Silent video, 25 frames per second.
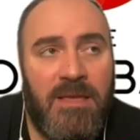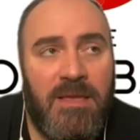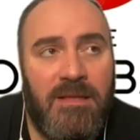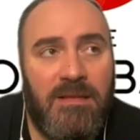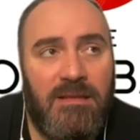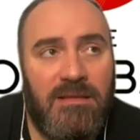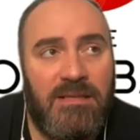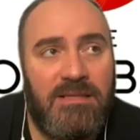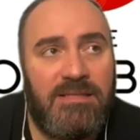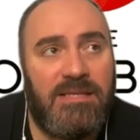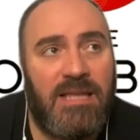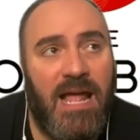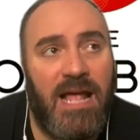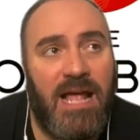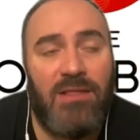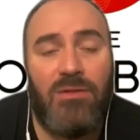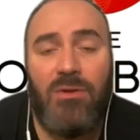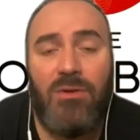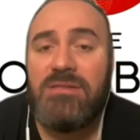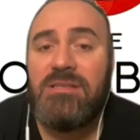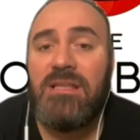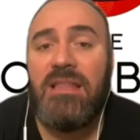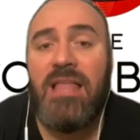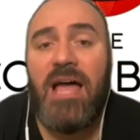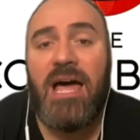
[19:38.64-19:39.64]
listen, I
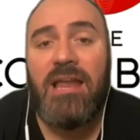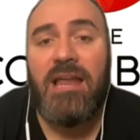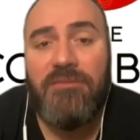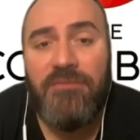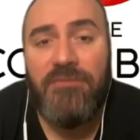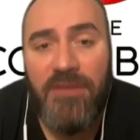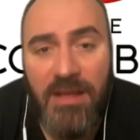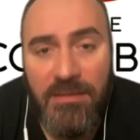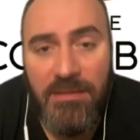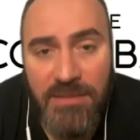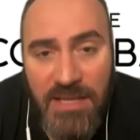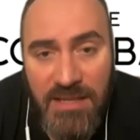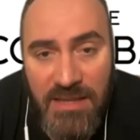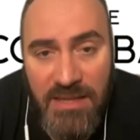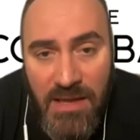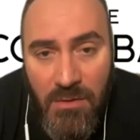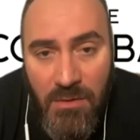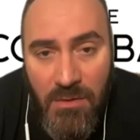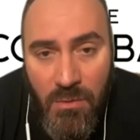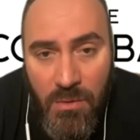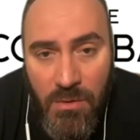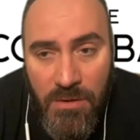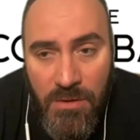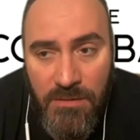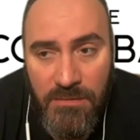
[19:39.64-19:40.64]
lost a lot of family in that
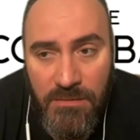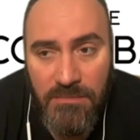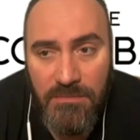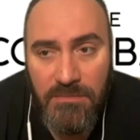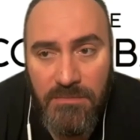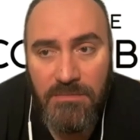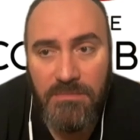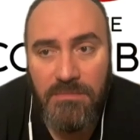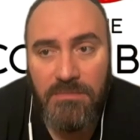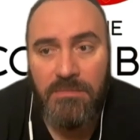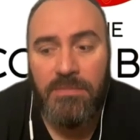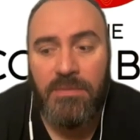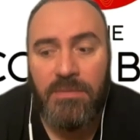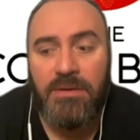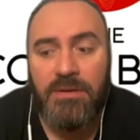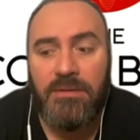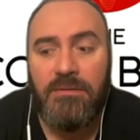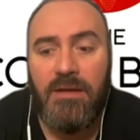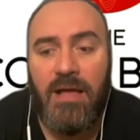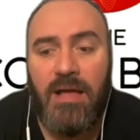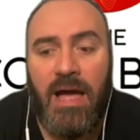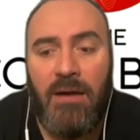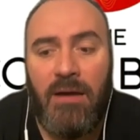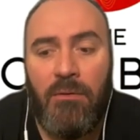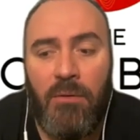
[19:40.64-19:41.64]
war, but
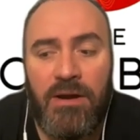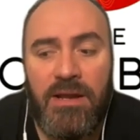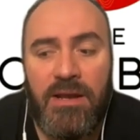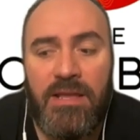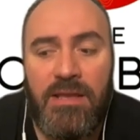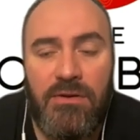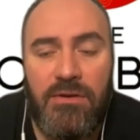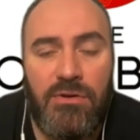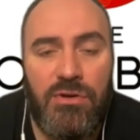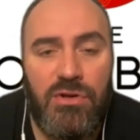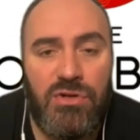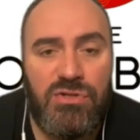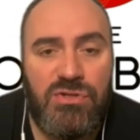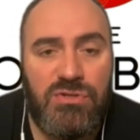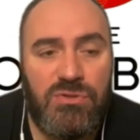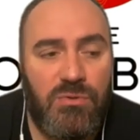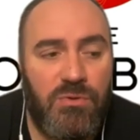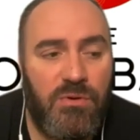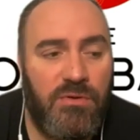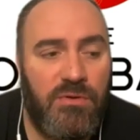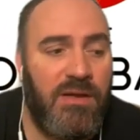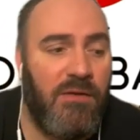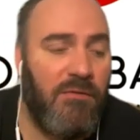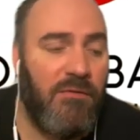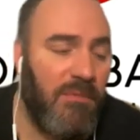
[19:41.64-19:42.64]
I want to hear your
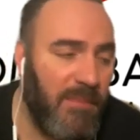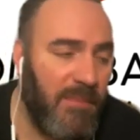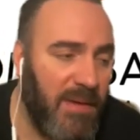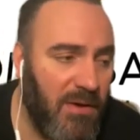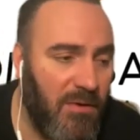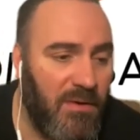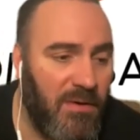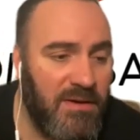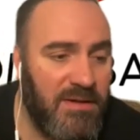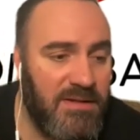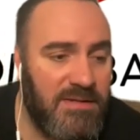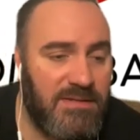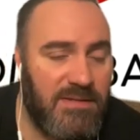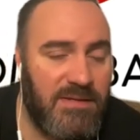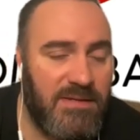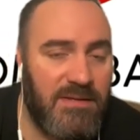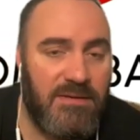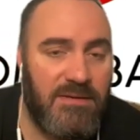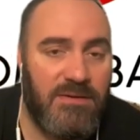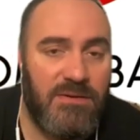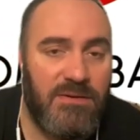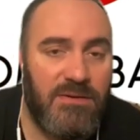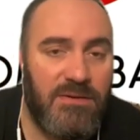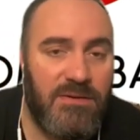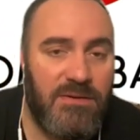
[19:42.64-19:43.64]
story. I want my audience to
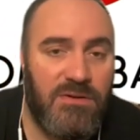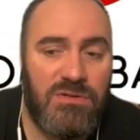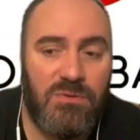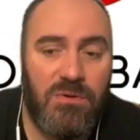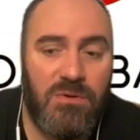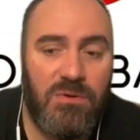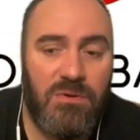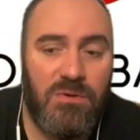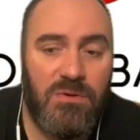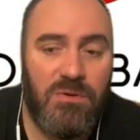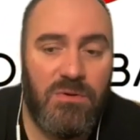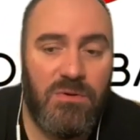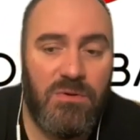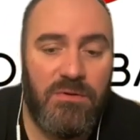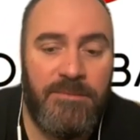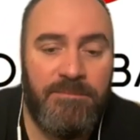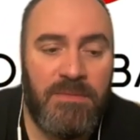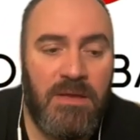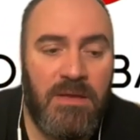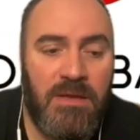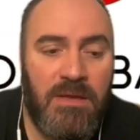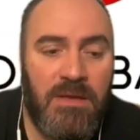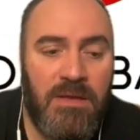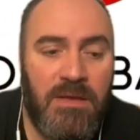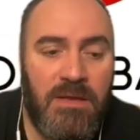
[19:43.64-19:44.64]
hear your story.
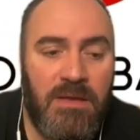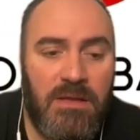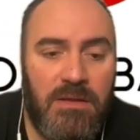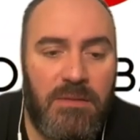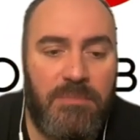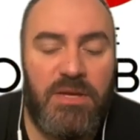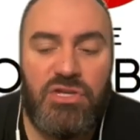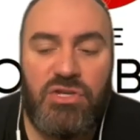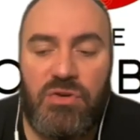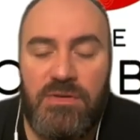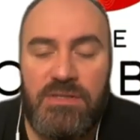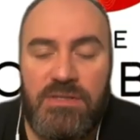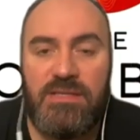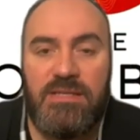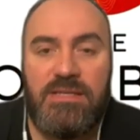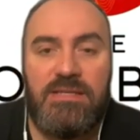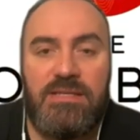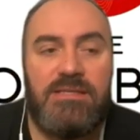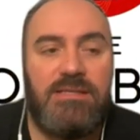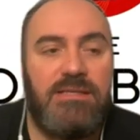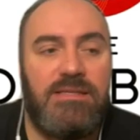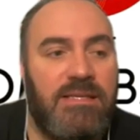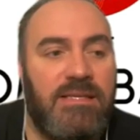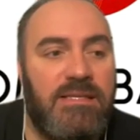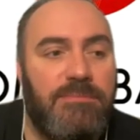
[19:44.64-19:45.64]
The picture
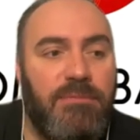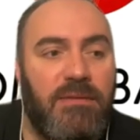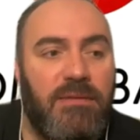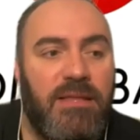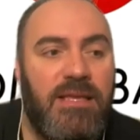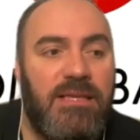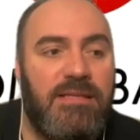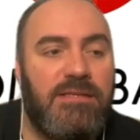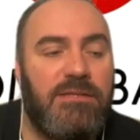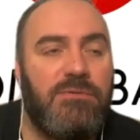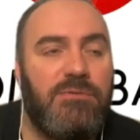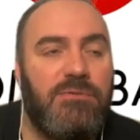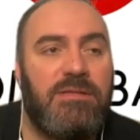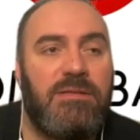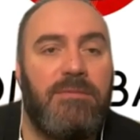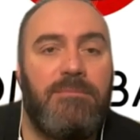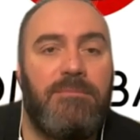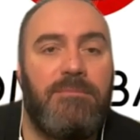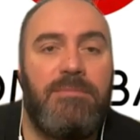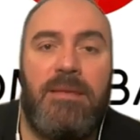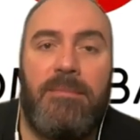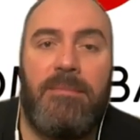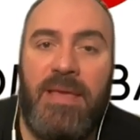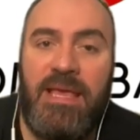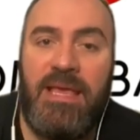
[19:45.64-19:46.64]
is this. This place used to be